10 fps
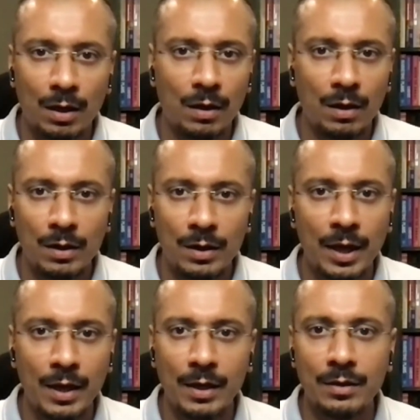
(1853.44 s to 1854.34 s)

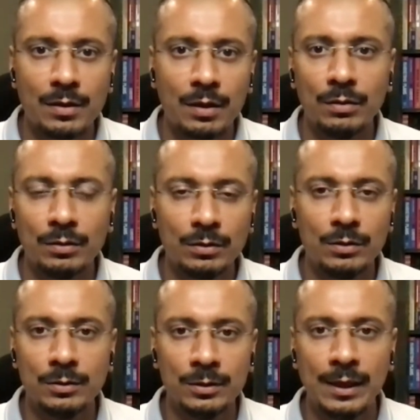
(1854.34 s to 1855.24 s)
Okay,
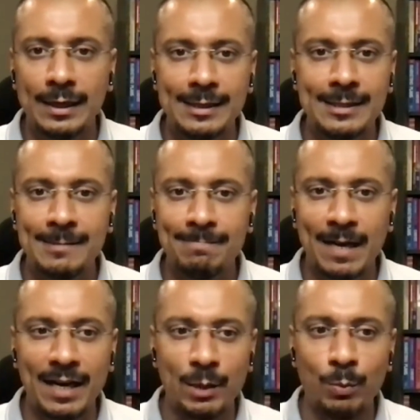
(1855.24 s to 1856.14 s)
so
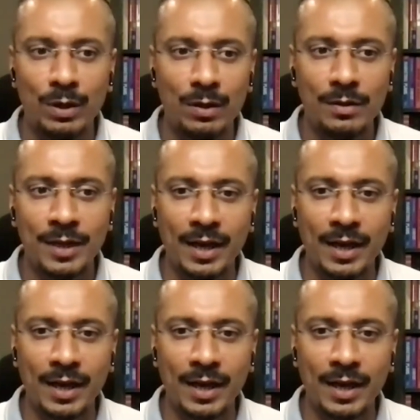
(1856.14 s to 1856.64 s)
I will